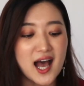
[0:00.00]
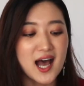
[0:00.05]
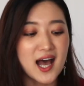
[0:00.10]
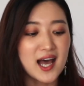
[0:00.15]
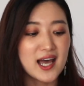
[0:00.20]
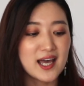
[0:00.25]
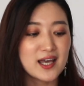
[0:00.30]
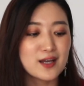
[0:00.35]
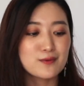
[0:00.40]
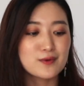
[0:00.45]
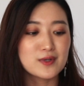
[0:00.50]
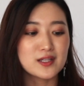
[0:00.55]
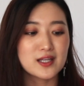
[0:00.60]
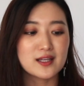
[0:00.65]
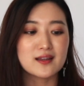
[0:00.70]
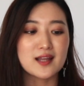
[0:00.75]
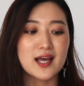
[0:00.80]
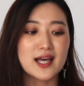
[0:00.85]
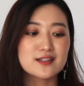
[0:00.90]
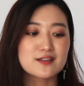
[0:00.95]
I
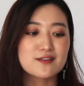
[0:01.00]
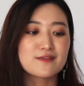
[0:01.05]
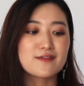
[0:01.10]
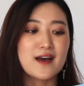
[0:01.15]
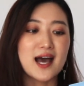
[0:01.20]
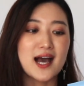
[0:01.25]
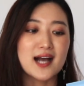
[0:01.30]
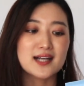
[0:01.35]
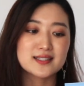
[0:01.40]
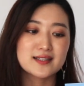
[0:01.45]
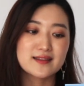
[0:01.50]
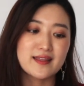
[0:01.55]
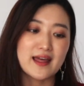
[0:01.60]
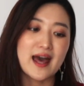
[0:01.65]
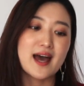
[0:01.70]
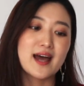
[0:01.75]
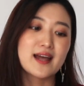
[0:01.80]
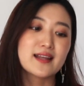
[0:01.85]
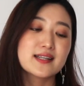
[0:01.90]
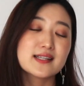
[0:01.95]
really like the fact
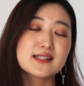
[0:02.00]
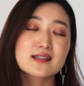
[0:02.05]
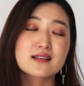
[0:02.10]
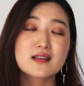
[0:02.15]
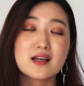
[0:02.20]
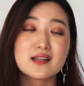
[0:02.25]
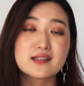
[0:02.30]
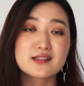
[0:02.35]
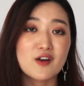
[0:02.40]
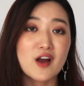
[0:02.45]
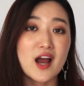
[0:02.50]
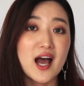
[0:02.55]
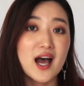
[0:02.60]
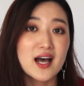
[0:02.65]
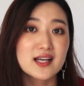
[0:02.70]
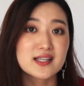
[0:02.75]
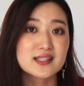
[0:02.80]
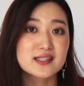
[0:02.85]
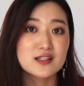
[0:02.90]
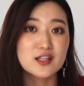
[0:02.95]
that this cleanser
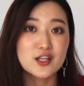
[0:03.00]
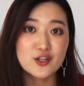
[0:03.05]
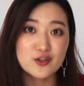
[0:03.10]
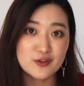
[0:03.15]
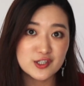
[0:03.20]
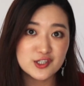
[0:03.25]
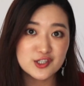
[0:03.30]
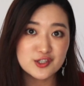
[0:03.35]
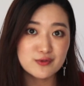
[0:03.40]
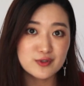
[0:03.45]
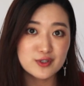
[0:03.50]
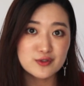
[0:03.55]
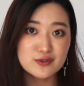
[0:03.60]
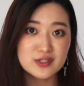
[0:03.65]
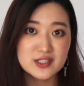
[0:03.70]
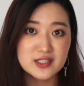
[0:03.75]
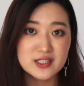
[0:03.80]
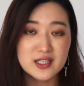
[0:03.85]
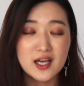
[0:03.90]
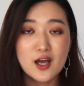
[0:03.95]
has licorice
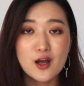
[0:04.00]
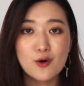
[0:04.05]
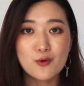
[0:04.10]
root,